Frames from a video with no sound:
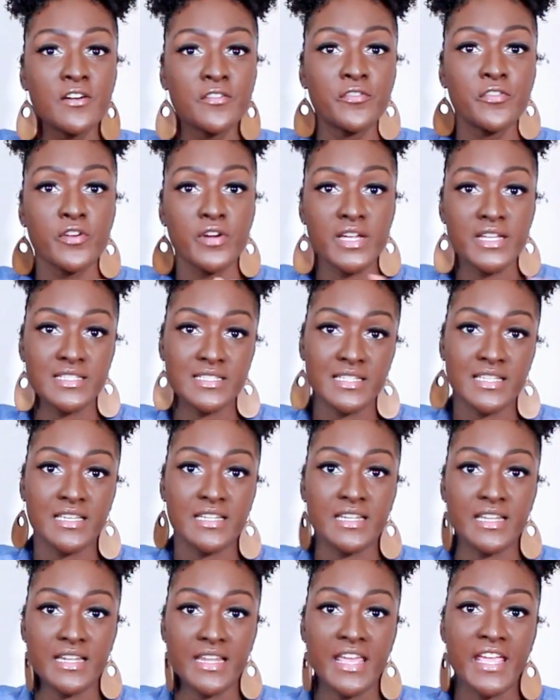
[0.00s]
for it to
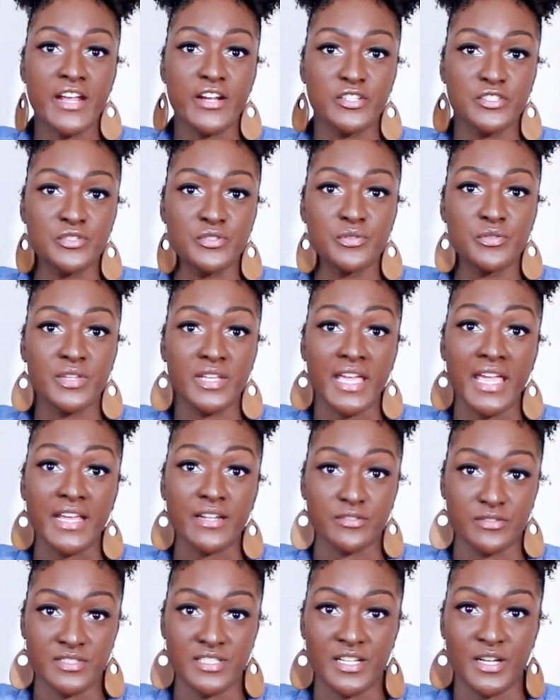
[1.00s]
get adhered to the
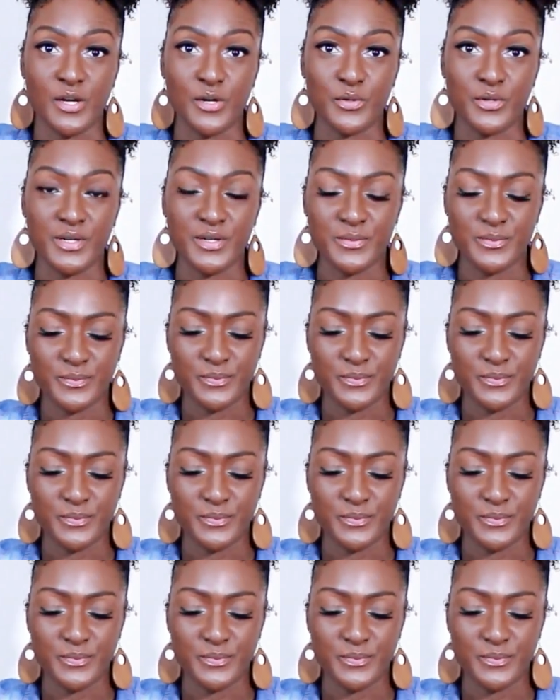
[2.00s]
candlestick holder.